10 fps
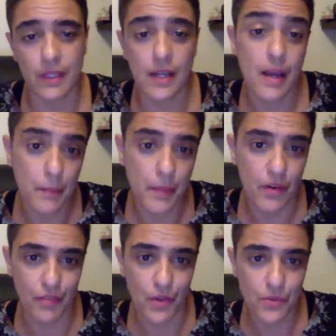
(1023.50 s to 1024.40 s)
the number
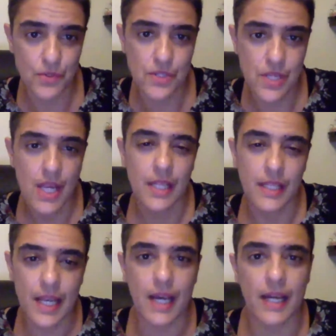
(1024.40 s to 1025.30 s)
of votes,
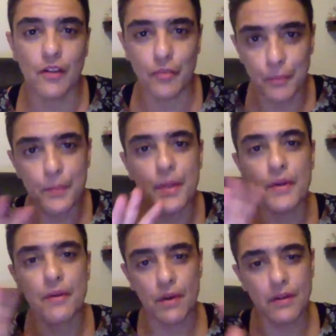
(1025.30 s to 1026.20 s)
they kind of
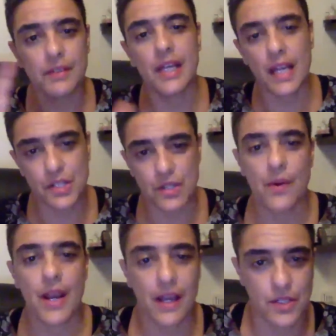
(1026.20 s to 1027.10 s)
mirror the national
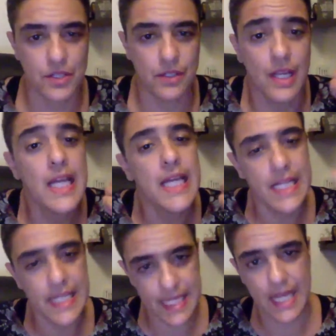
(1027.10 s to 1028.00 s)
election.
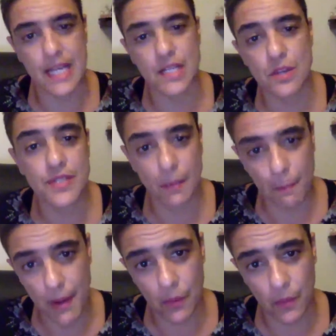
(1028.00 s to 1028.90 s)
It's the case of Sao
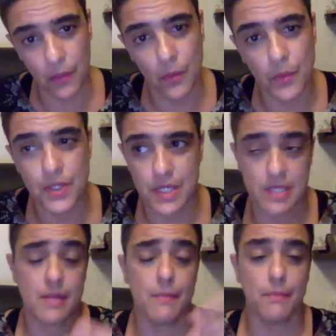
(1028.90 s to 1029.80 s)
Paulo, which is
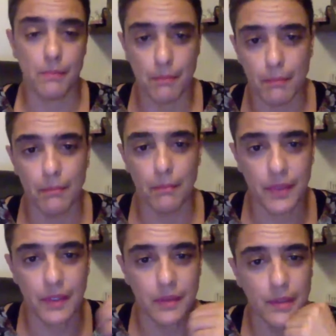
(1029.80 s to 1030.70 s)
the
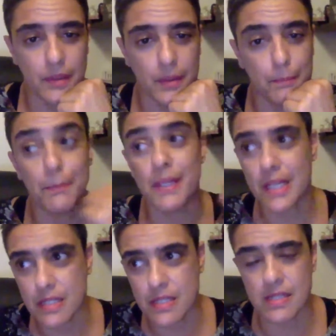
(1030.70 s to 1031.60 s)

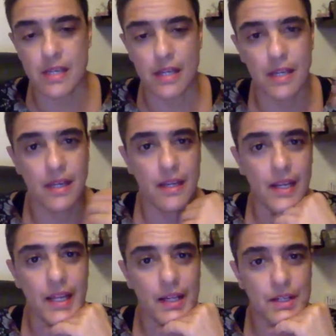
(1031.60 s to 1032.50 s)
biggest
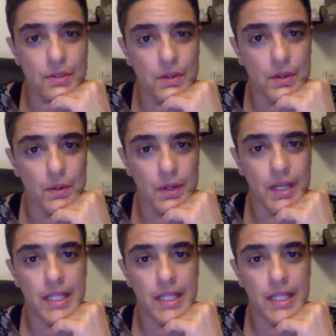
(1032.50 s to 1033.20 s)
electoral